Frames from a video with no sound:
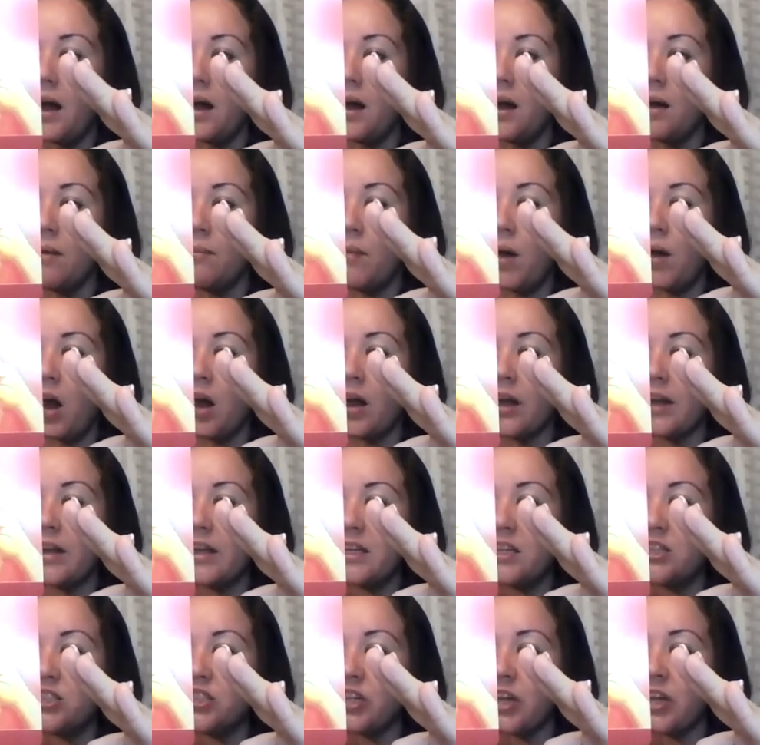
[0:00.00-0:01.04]
on
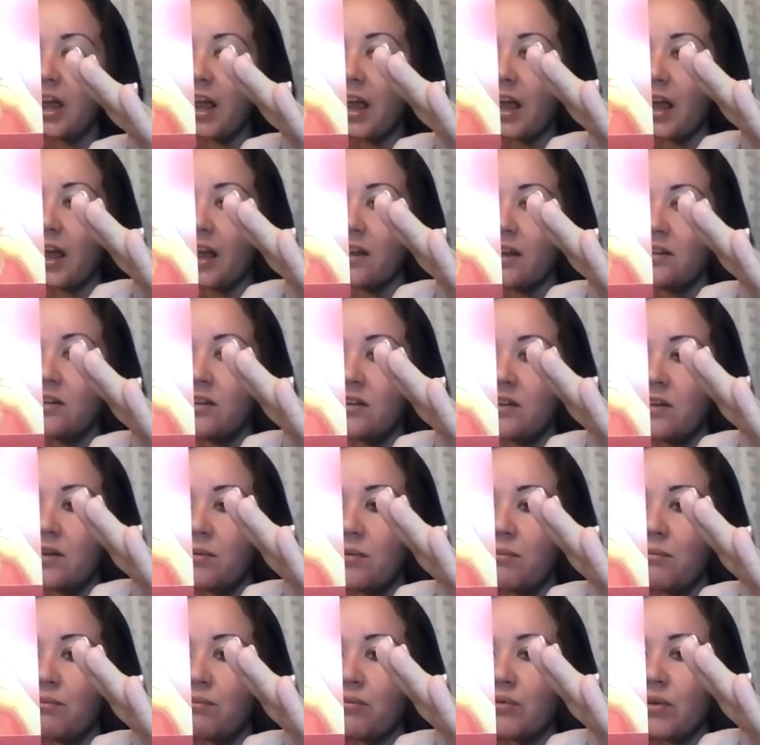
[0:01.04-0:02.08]
each hand.
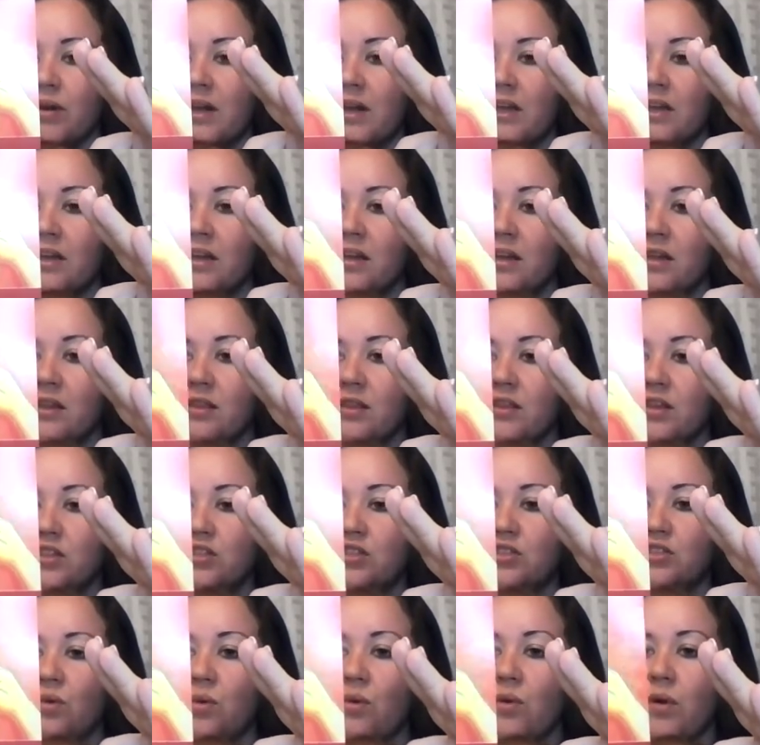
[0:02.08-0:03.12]
Bring the
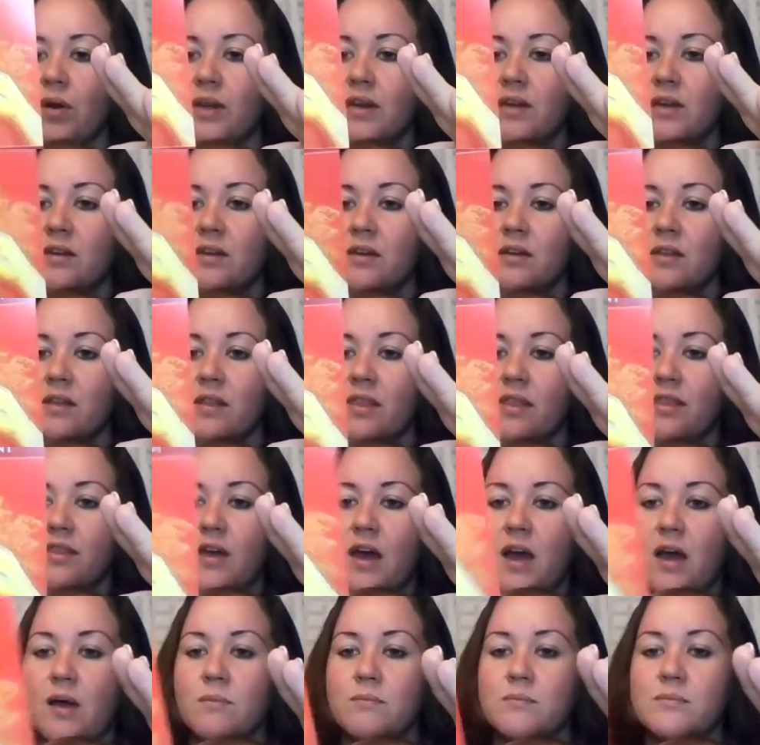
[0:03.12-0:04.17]
joined
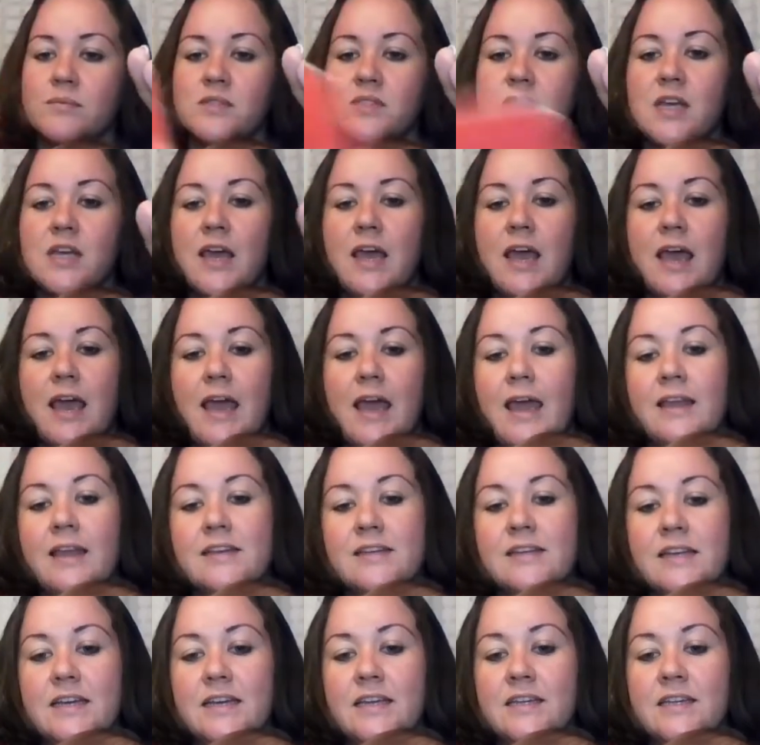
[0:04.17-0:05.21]
thumbs
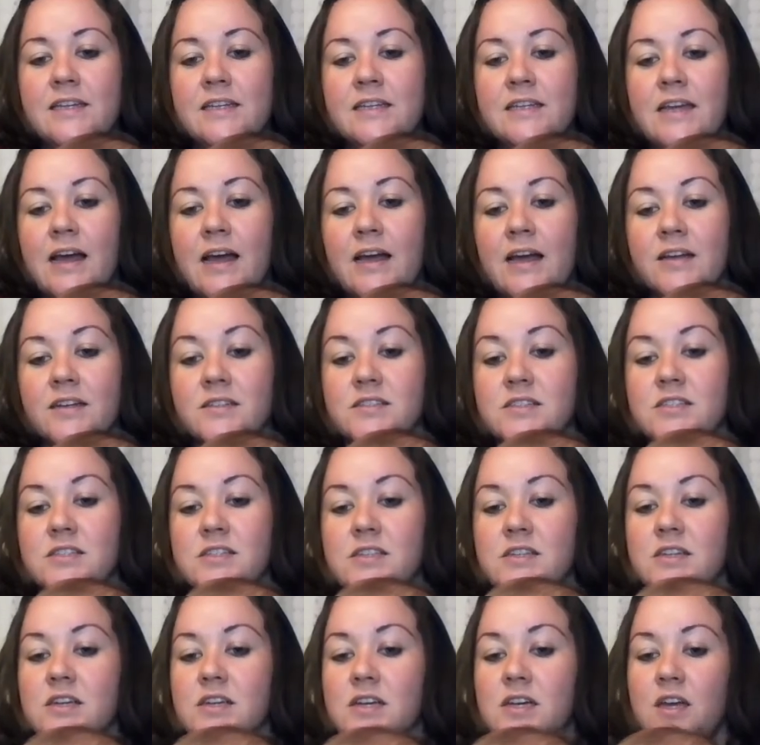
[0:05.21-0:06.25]
and
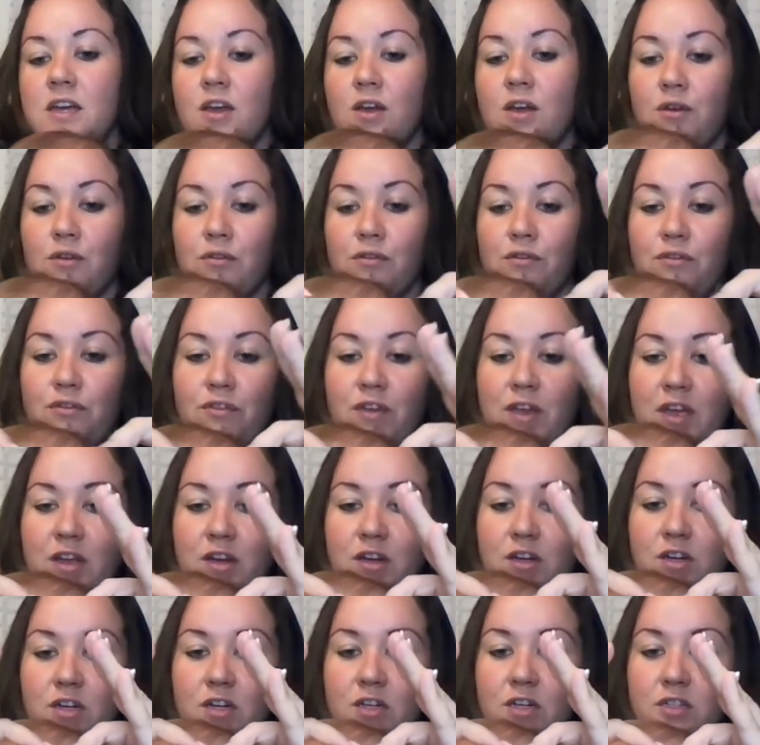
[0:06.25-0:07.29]
index
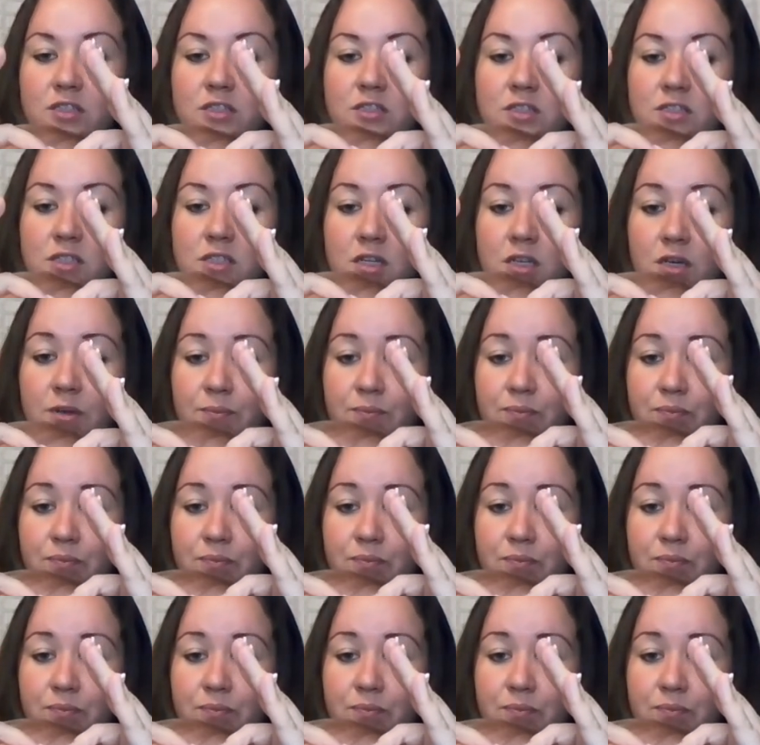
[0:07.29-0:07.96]
fingers.